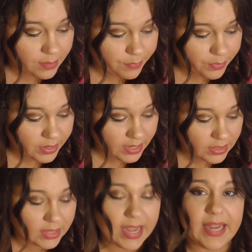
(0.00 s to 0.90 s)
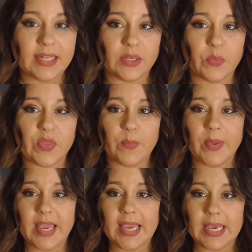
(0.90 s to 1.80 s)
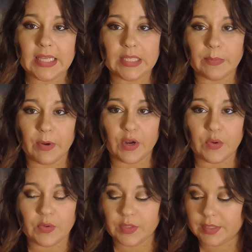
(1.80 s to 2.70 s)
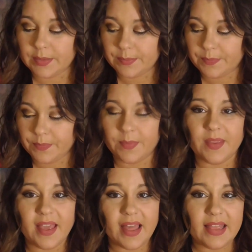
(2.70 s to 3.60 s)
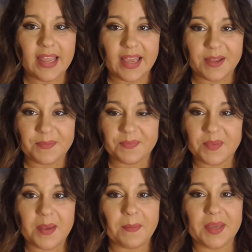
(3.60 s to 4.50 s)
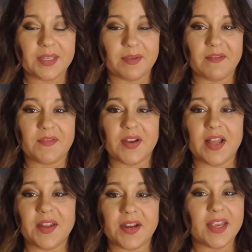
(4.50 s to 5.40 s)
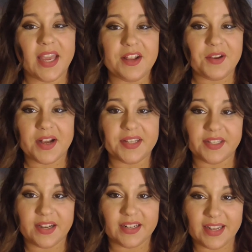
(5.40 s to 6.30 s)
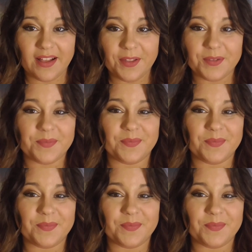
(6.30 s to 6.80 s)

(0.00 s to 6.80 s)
a pretty light with pink sparkles. Like it. Pink's my favorite color. Can you guys not tell?